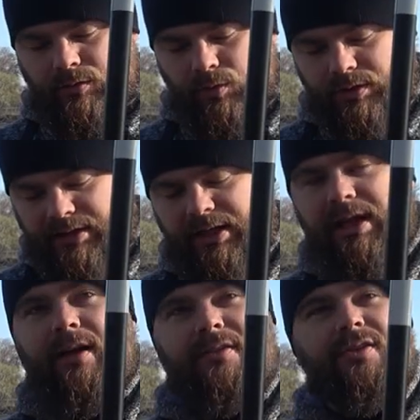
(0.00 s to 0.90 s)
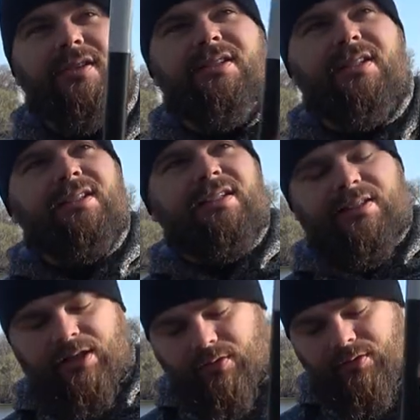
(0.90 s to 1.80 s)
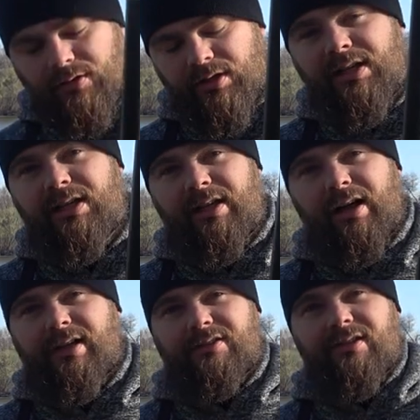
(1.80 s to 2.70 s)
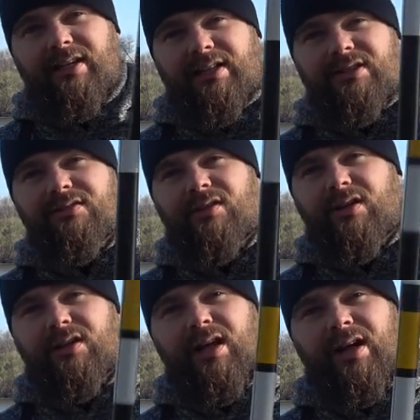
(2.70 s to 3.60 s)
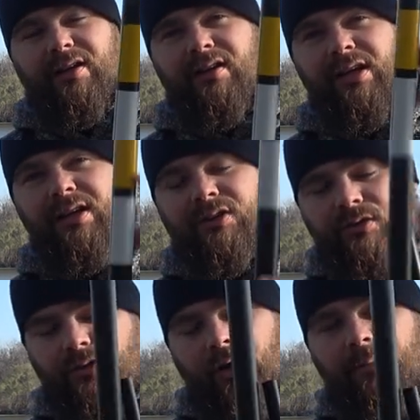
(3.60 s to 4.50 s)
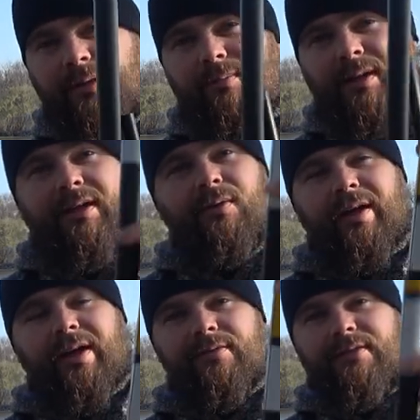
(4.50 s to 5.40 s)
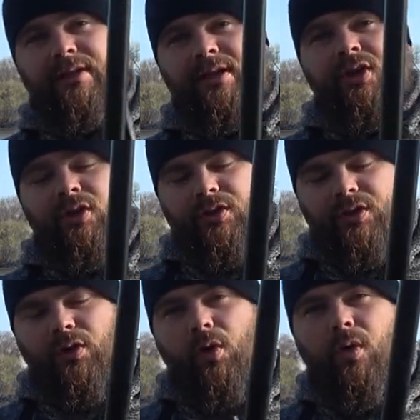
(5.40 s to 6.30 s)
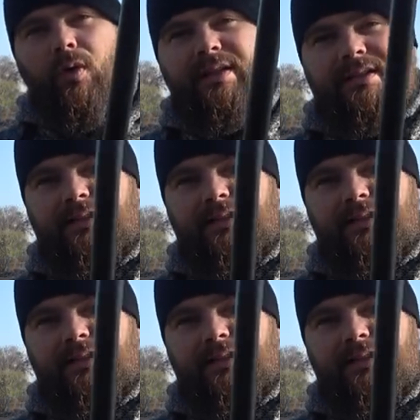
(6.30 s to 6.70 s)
the water here. So this thing sticks out really high. So unless you've got like tsunami bloody waves, you can always